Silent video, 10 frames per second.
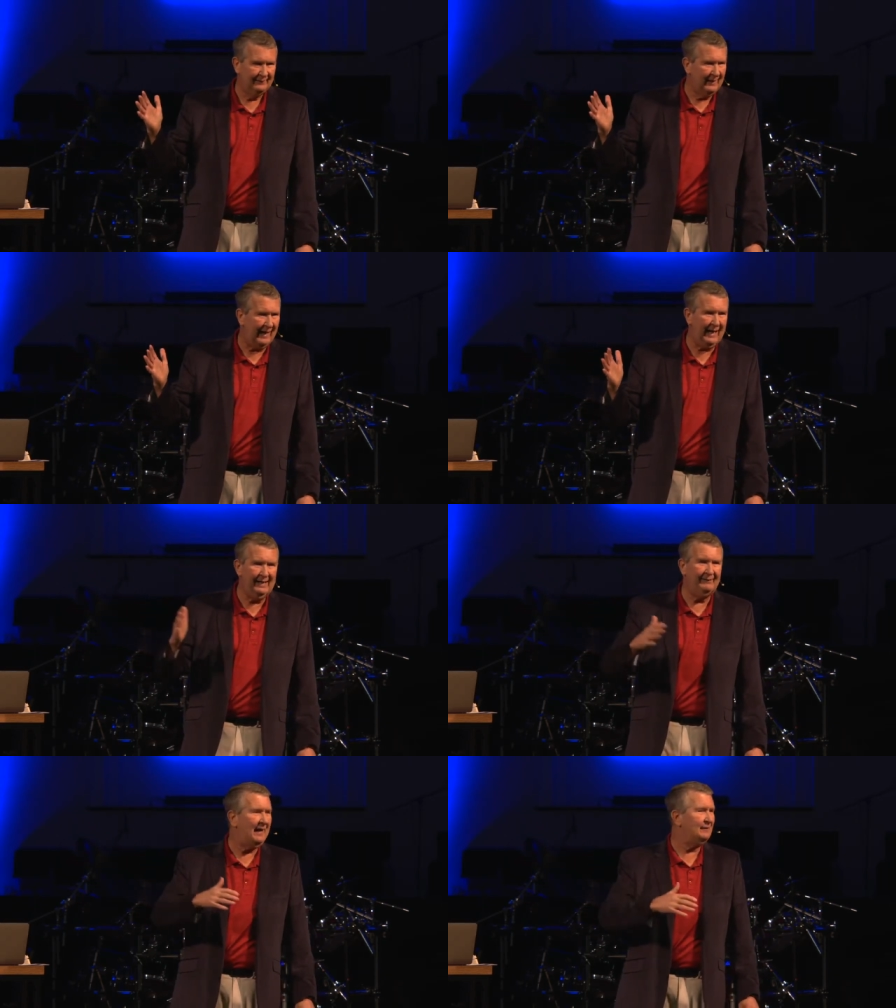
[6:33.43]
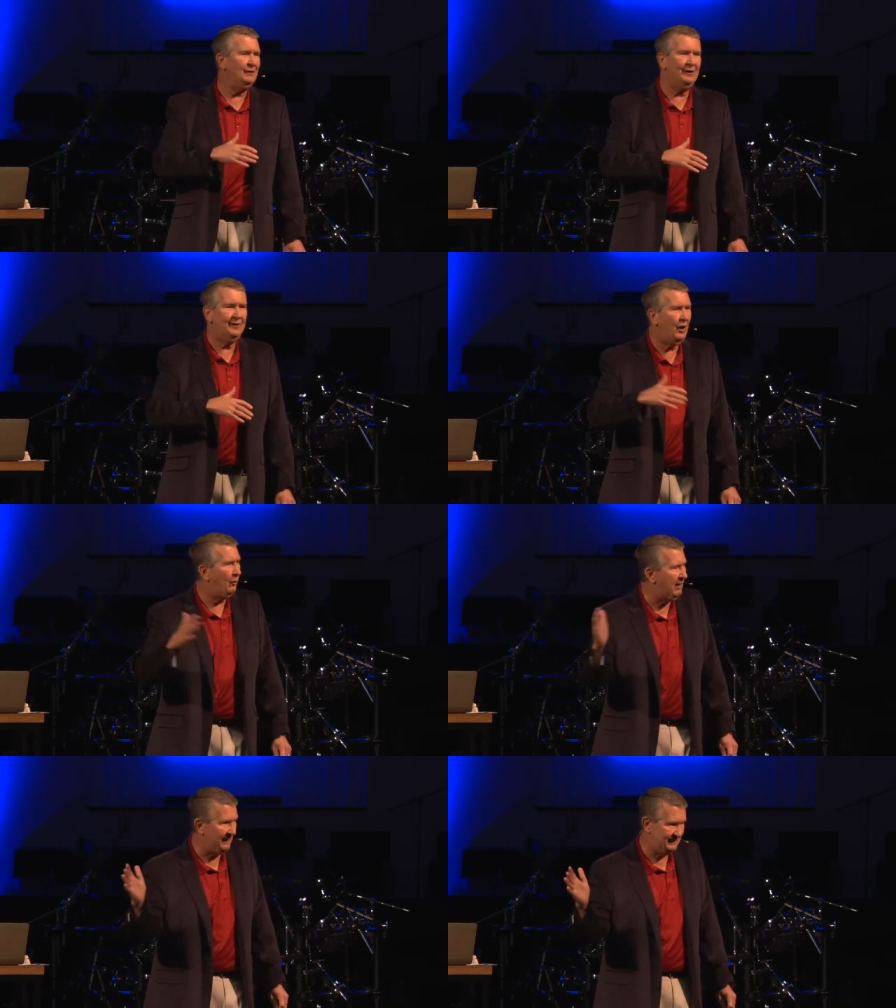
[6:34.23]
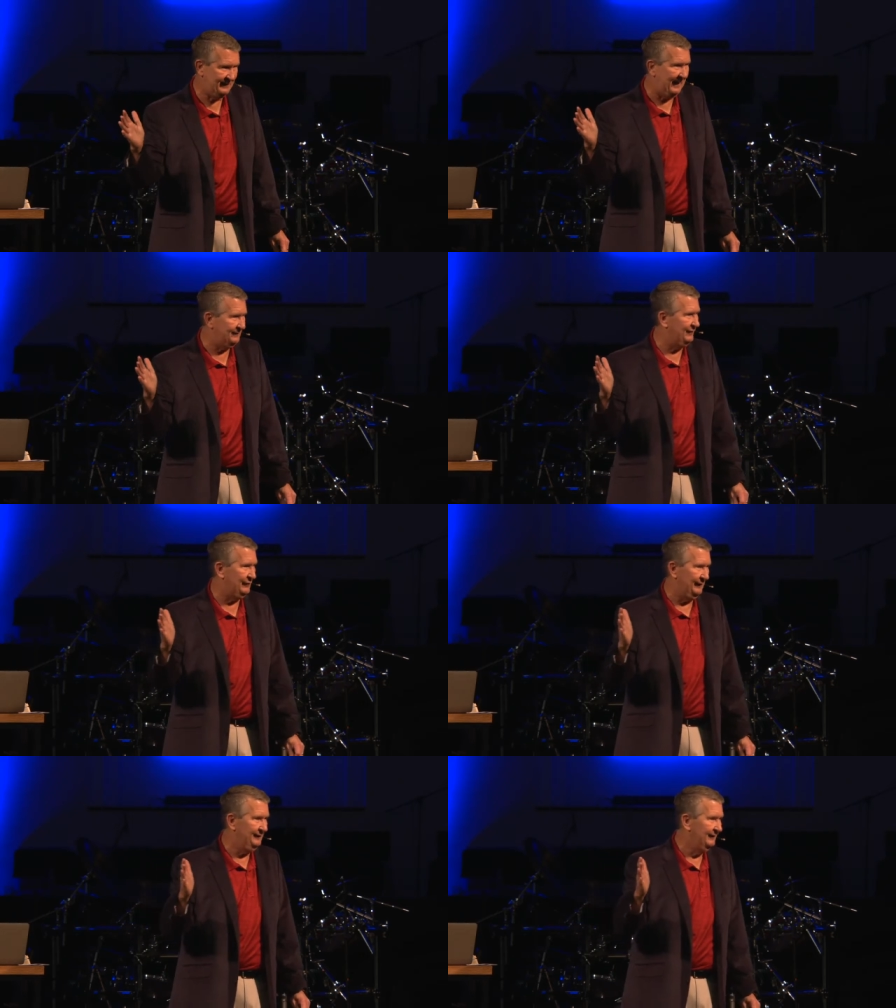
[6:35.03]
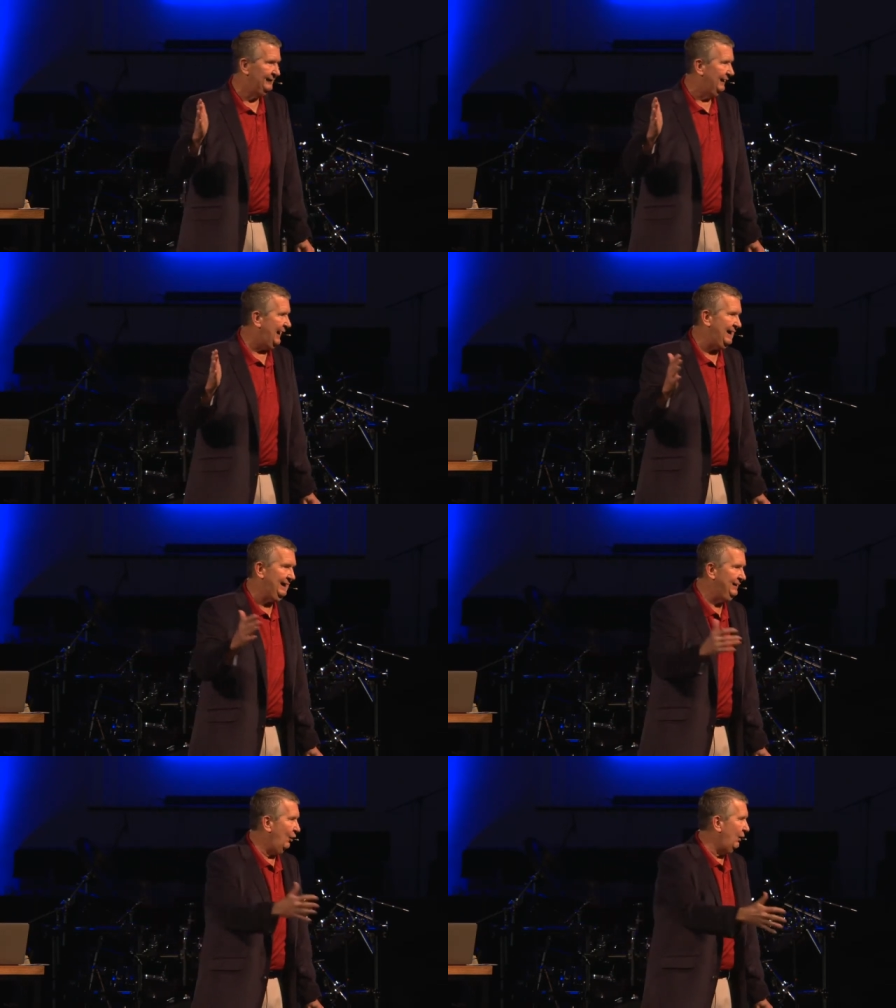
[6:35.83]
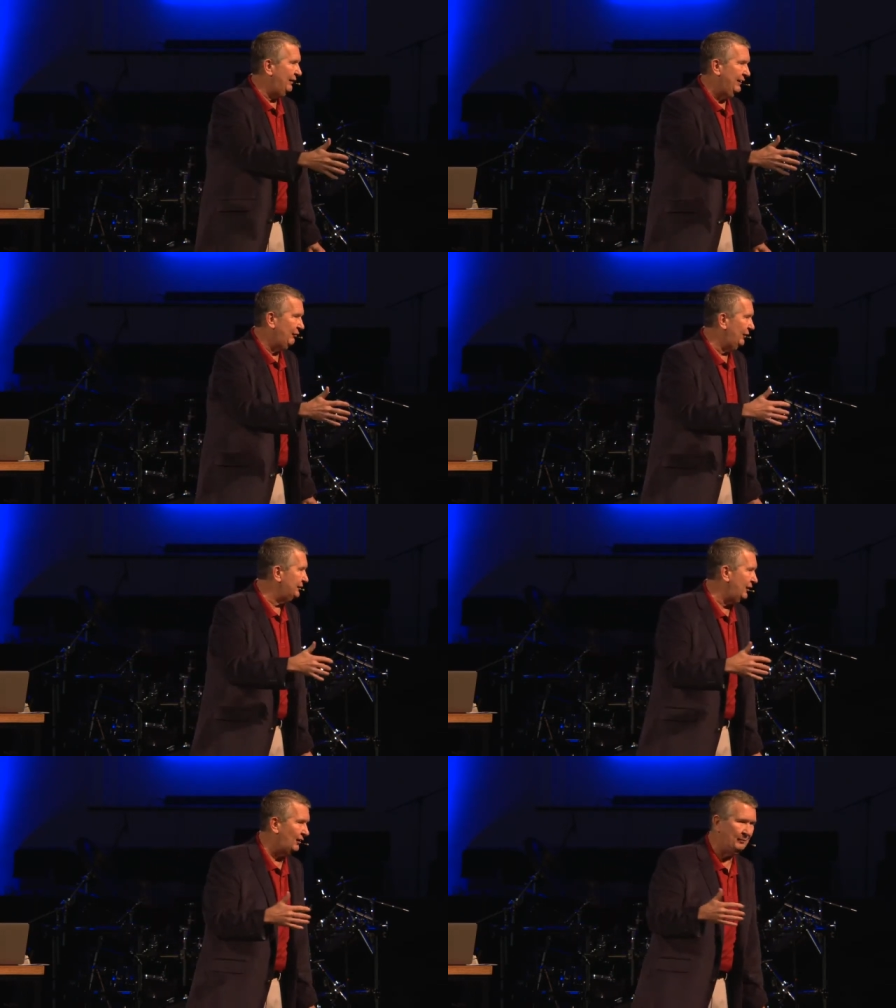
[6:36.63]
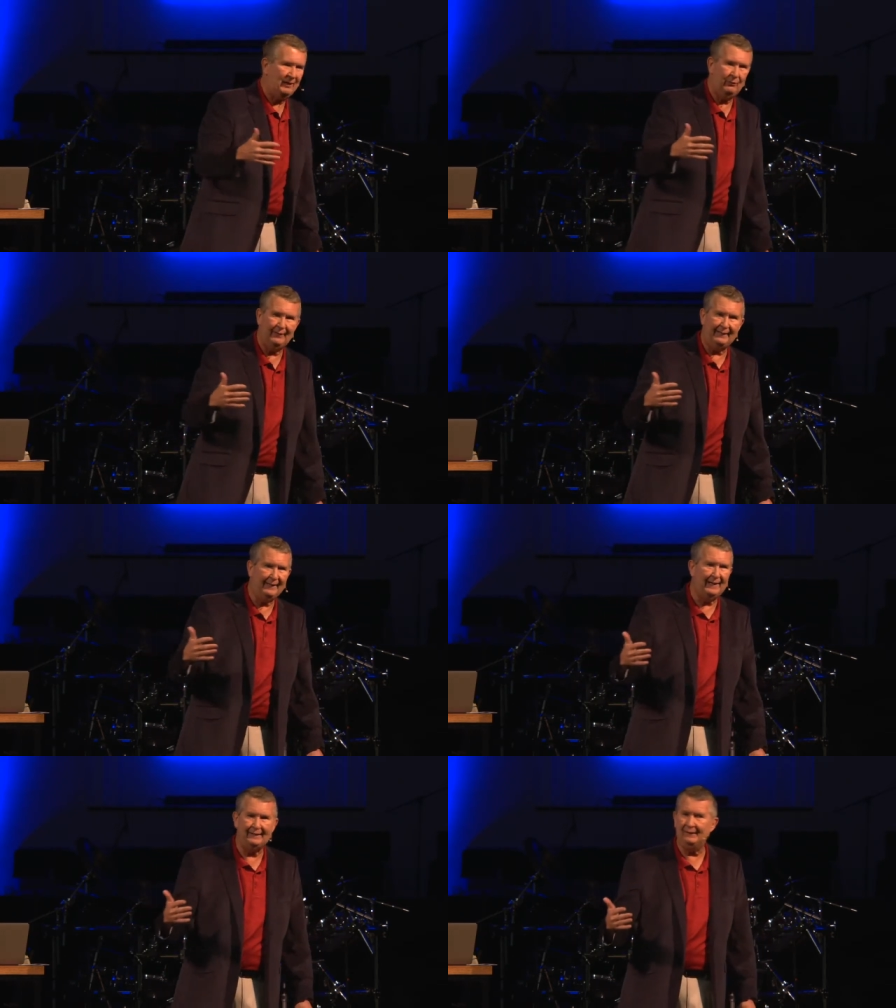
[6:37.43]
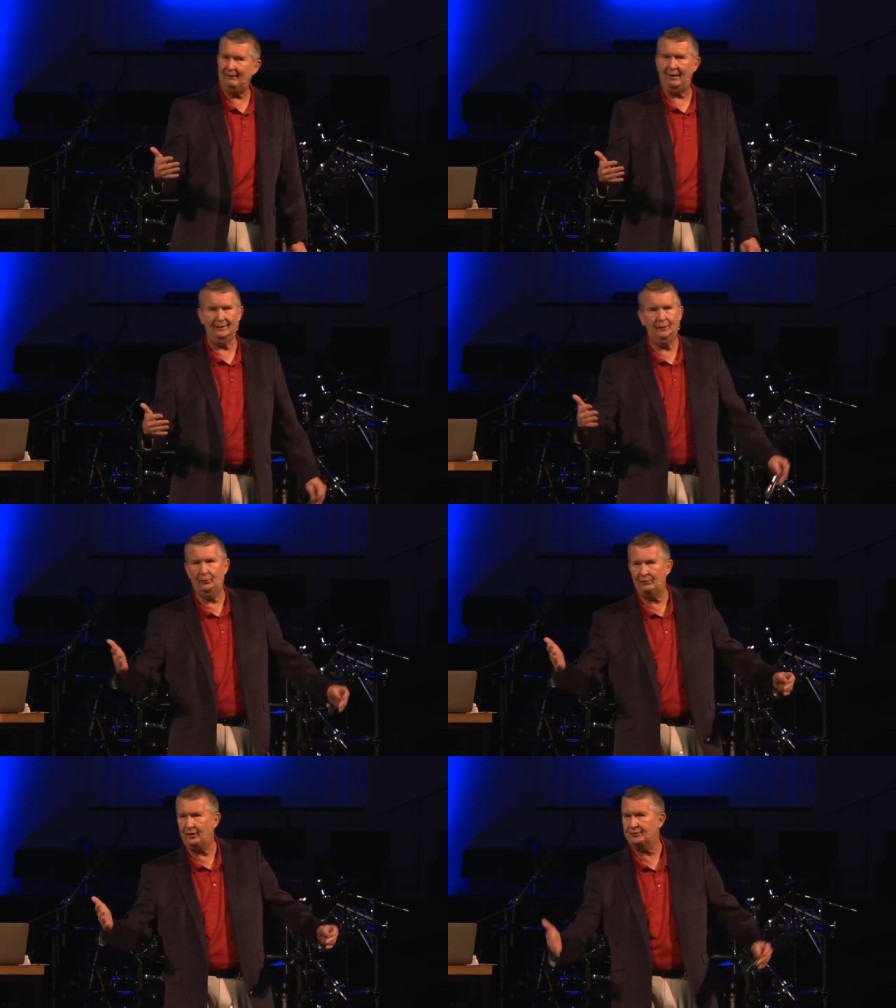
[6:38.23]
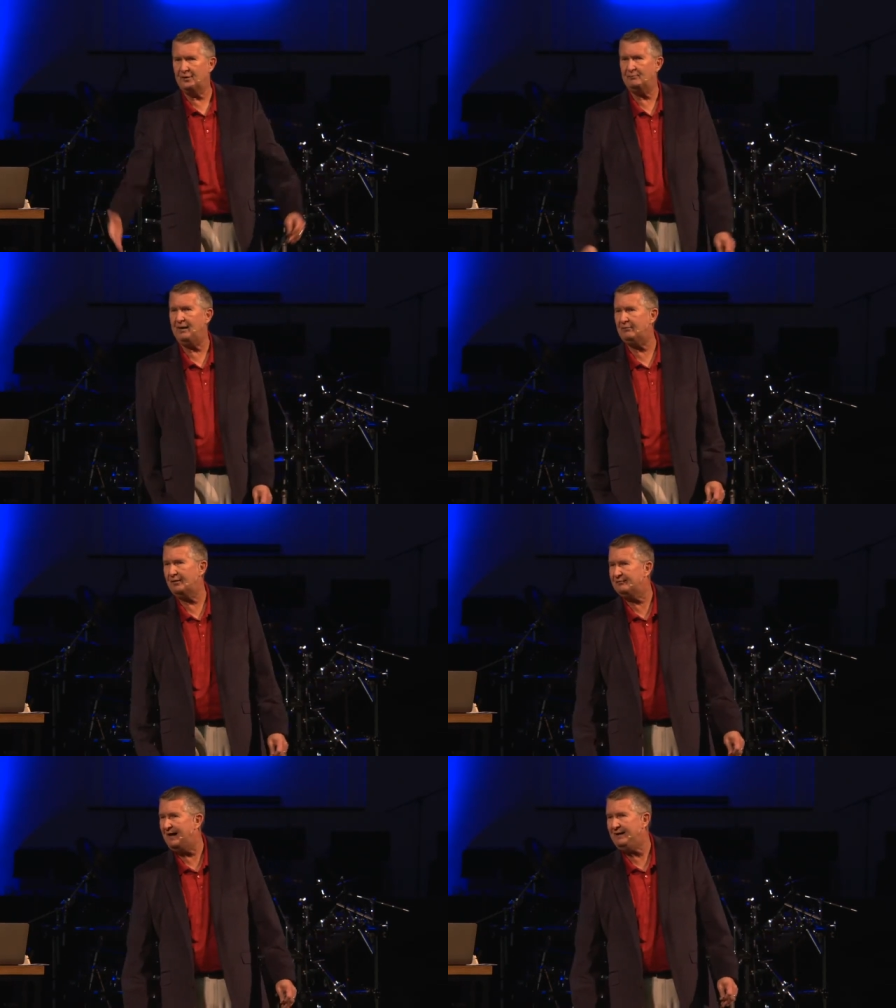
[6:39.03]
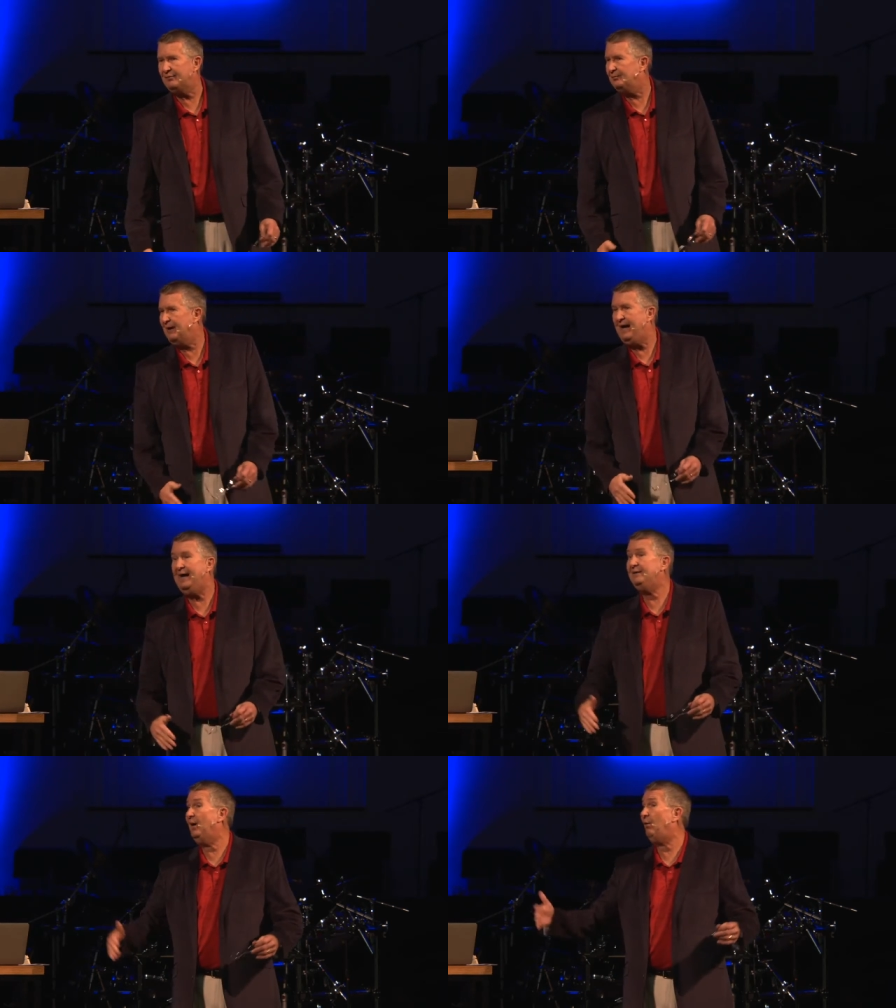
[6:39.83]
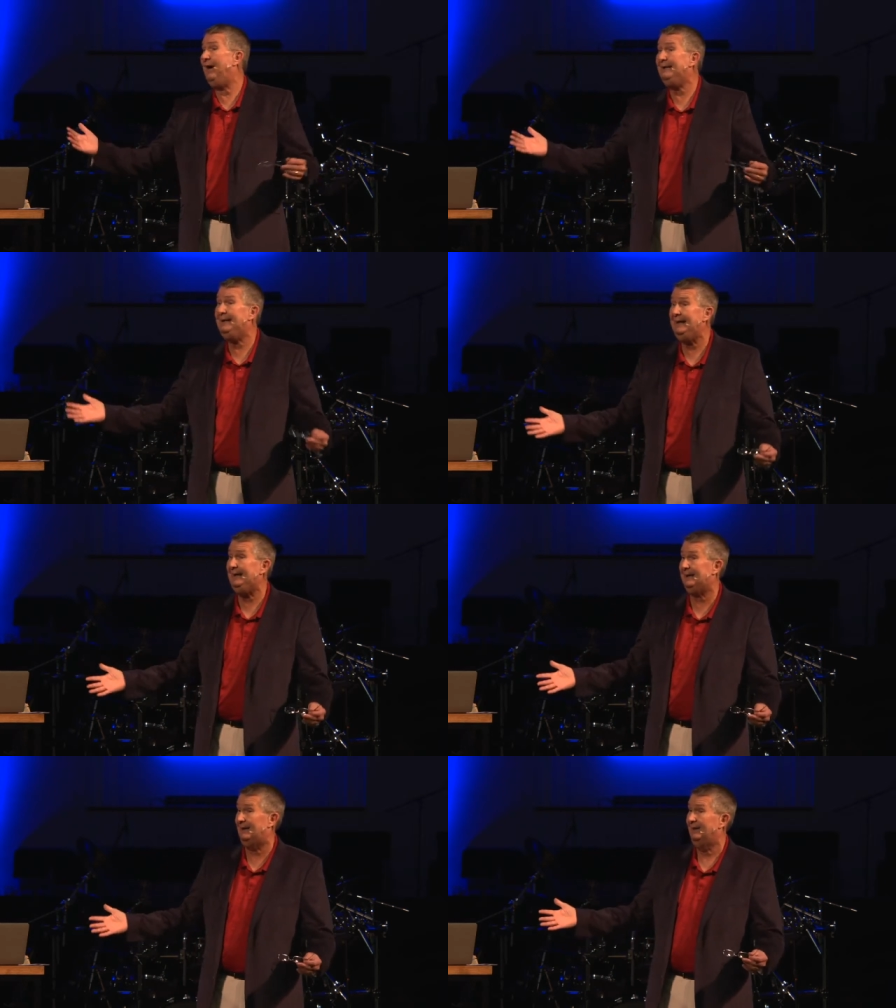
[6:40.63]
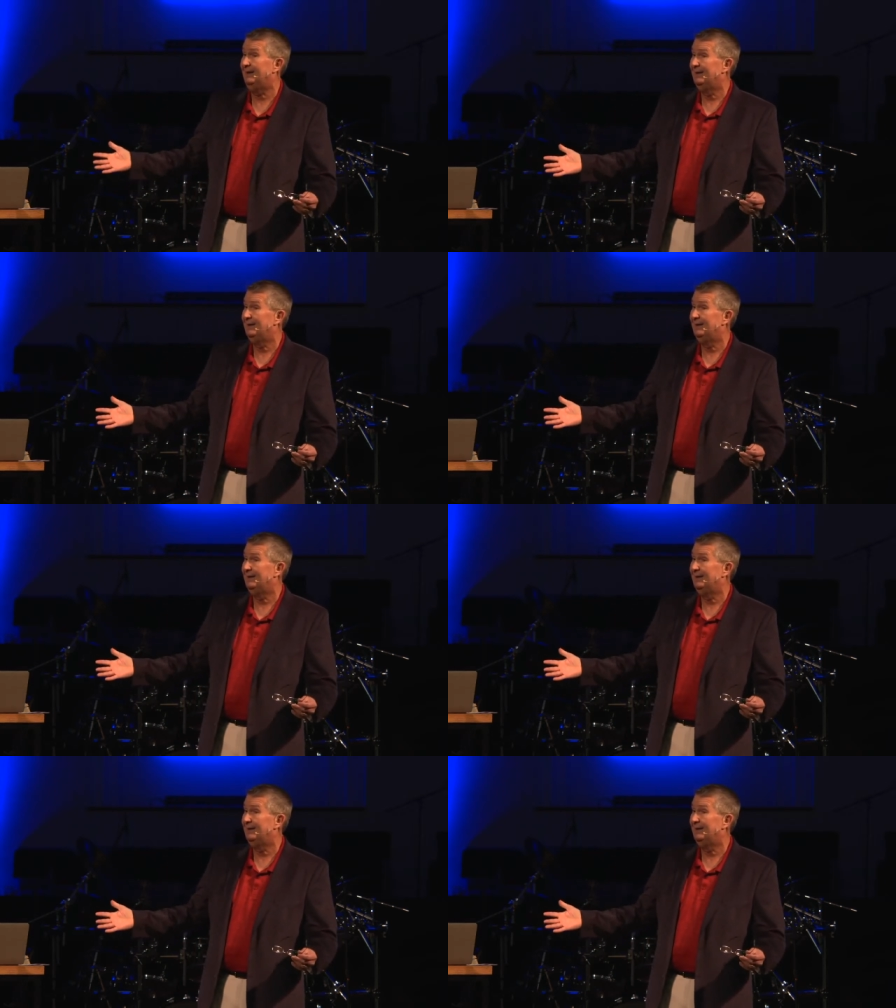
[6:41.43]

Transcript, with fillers: I ain't that good. Nobody's that good. I didn't know what they were going to talk about when they got here. I knew we were going to talk about revival, but I had no idea.